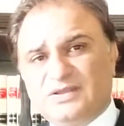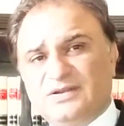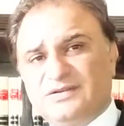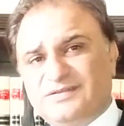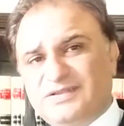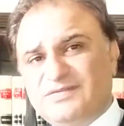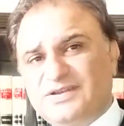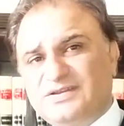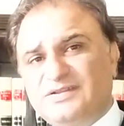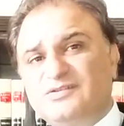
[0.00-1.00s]
receives
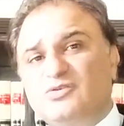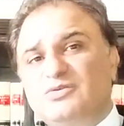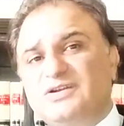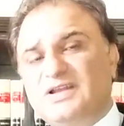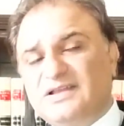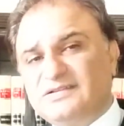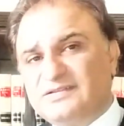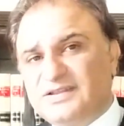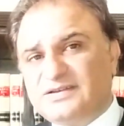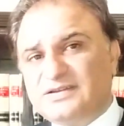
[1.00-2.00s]
it,
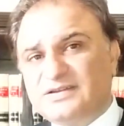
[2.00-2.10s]
scrutinizes it.